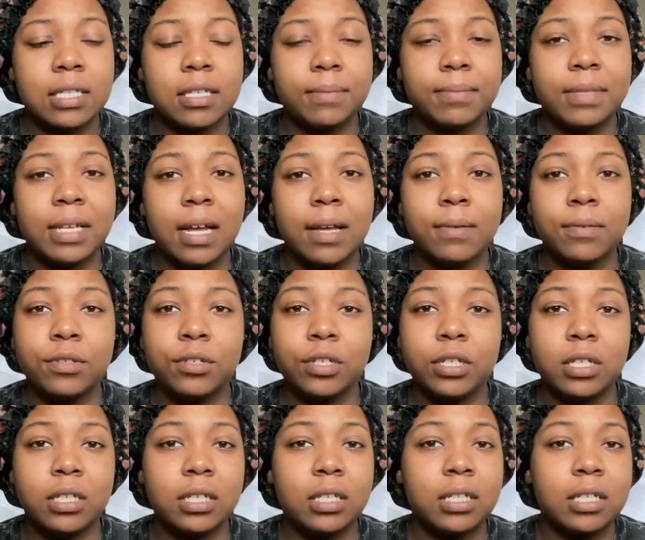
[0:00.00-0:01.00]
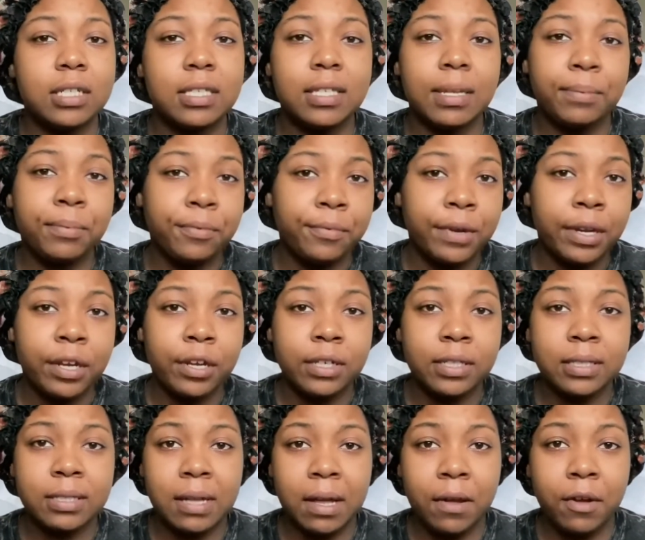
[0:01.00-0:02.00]
sometimes you just need to separate
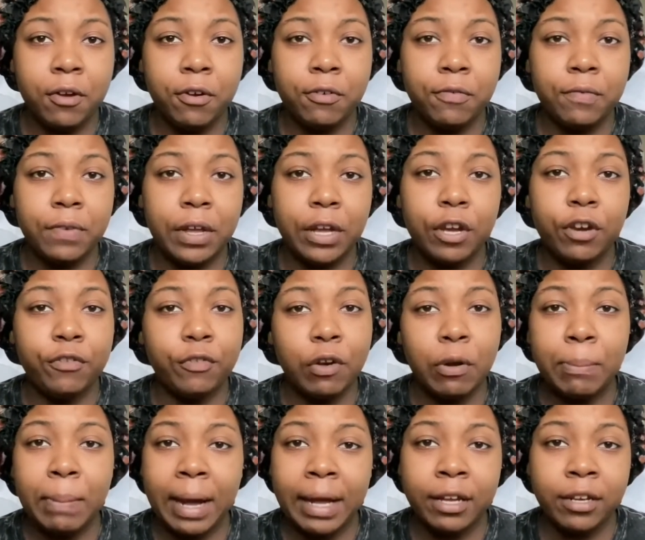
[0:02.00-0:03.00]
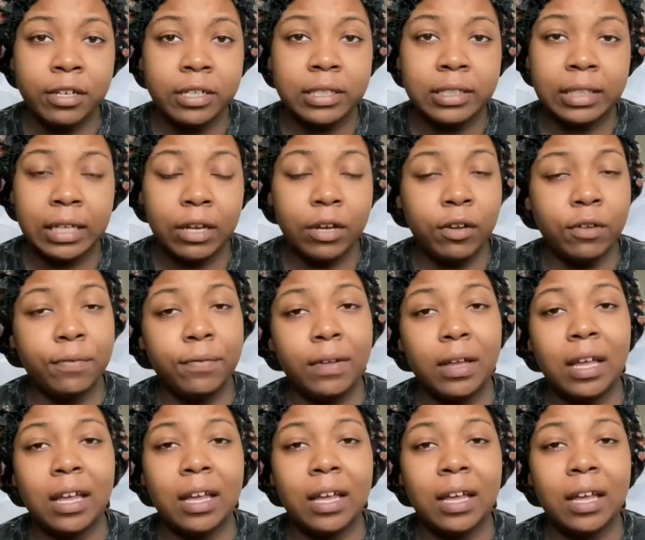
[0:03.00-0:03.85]
yourself and grow by yourself.